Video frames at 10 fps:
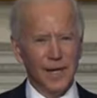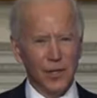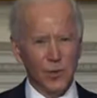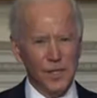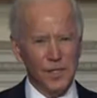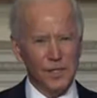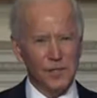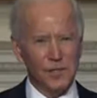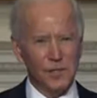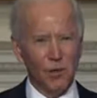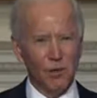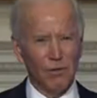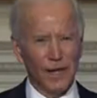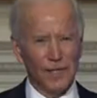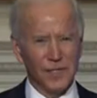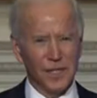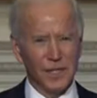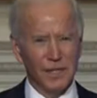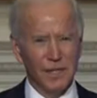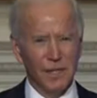increases the total
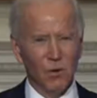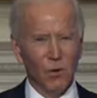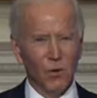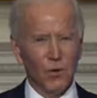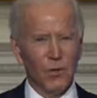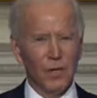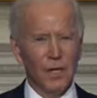vaccine order